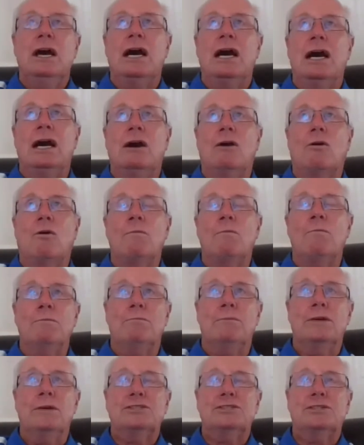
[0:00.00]
or
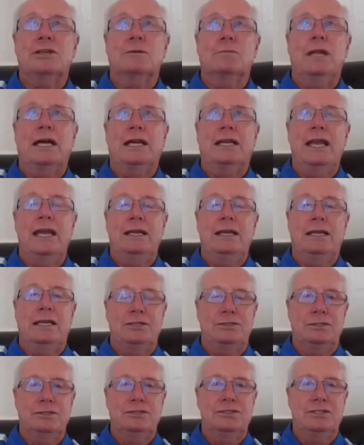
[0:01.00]
muscular blockade, I
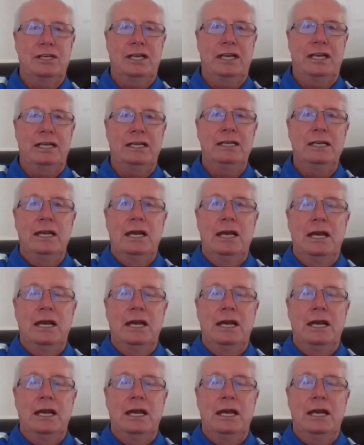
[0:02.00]
should say,